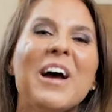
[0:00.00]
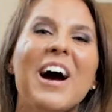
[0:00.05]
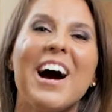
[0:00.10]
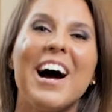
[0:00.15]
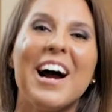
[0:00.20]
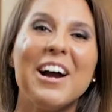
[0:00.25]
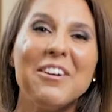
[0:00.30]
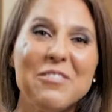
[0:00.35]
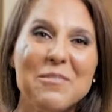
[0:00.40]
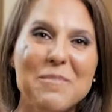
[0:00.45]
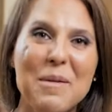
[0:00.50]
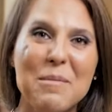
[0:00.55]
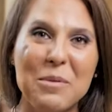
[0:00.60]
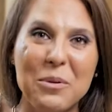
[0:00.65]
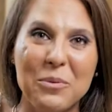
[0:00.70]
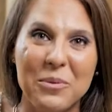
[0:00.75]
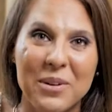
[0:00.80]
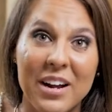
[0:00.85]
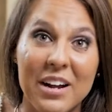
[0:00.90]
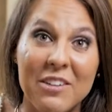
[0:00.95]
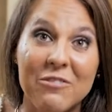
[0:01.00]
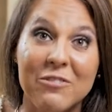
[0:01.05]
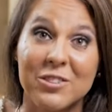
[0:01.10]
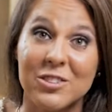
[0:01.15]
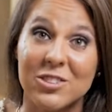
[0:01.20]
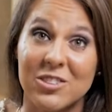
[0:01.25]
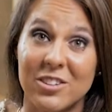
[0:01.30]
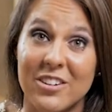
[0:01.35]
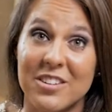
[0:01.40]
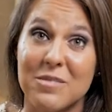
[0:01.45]
I remember when I
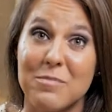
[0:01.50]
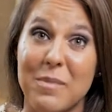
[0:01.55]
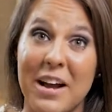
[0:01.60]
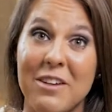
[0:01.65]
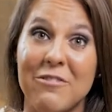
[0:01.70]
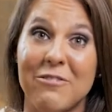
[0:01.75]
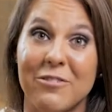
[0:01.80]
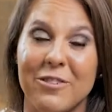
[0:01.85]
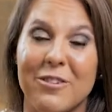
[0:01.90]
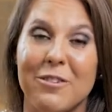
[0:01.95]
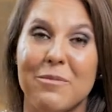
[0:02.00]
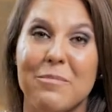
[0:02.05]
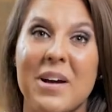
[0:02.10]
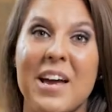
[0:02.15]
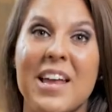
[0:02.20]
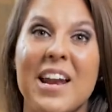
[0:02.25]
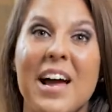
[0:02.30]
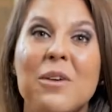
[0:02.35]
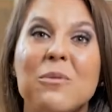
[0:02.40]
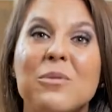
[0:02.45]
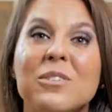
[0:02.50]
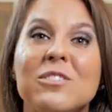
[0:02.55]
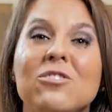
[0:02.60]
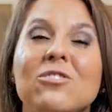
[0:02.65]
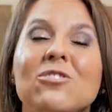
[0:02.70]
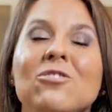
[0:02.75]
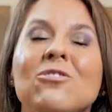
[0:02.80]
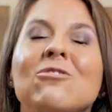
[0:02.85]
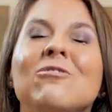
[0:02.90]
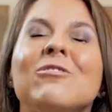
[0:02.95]
first started my firm and I was
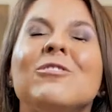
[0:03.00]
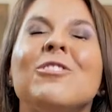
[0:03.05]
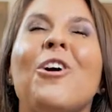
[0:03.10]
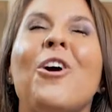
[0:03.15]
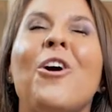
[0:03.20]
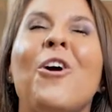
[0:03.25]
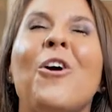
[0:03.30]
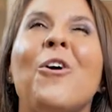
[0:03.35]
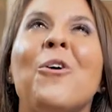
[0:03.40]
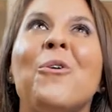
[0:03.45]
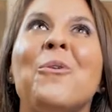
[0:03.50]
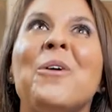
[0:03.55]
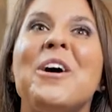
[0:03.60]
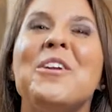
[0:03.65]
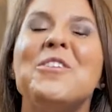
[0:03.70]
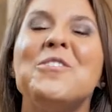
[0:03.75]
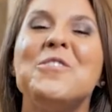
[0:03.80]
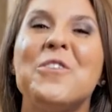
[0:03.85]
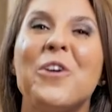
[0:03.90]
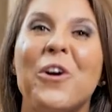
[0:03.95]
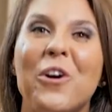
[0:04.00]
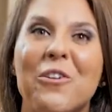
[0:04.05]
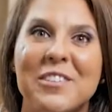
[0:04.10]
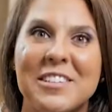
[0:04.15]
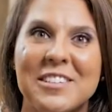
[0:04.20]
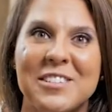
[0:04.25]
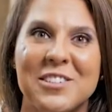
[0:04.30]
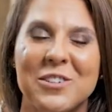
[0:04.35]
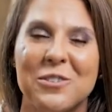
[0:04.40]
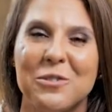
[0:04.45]
so
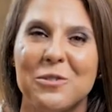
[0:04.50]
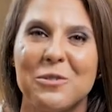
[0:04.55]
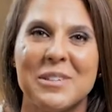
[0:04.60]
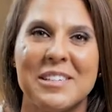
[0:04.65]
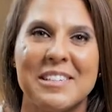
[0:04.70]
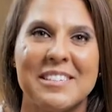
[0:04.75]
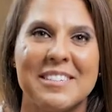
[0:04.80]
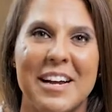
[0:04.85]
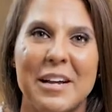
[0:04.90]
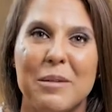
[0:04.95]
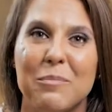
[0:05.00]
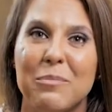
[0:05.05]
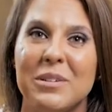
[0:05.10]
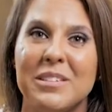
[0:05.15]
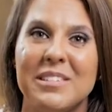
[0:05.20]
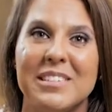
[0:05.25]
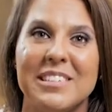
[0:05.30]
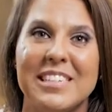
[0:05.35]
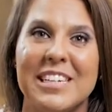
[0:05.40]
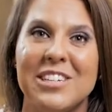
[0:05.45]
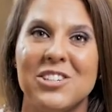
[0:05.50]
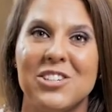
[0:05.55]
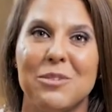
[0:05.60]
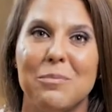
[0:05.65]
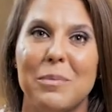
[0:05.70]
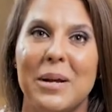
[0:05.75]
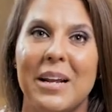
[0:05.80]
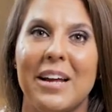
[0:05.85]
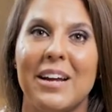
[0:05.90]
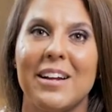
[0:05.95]
nervous to go to a design presentation
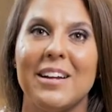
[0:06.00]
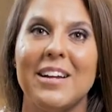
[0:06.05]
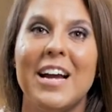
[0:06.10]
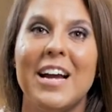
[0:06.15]
meeting.